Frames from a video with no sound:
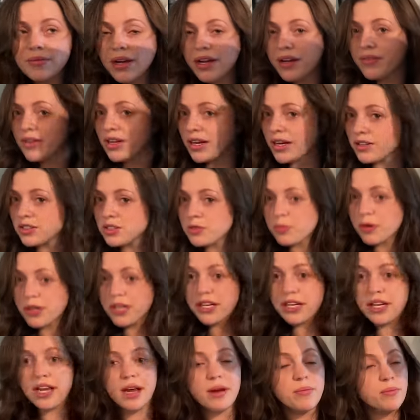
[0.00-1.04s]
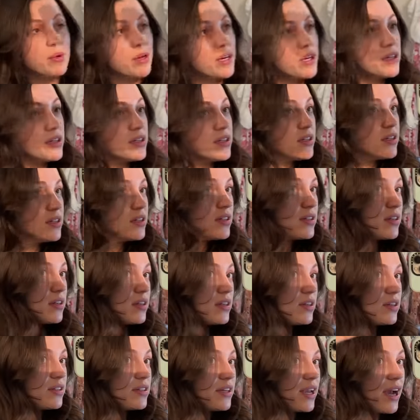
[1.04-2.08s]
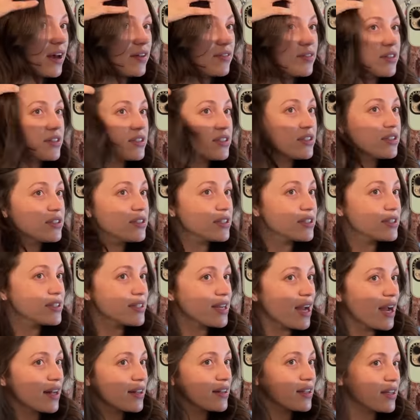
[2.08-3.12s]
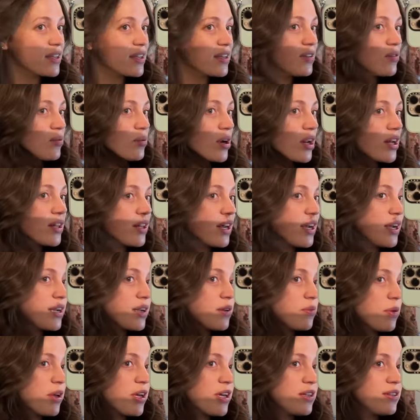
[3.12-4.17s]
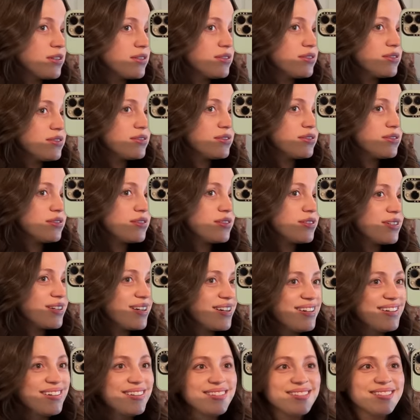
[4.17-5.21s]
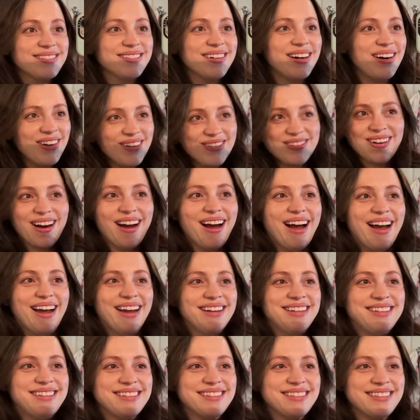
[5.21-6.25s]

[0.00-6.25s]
I haven't hairsprayed it yet, but yeah, this is exactly what I like, man. All right.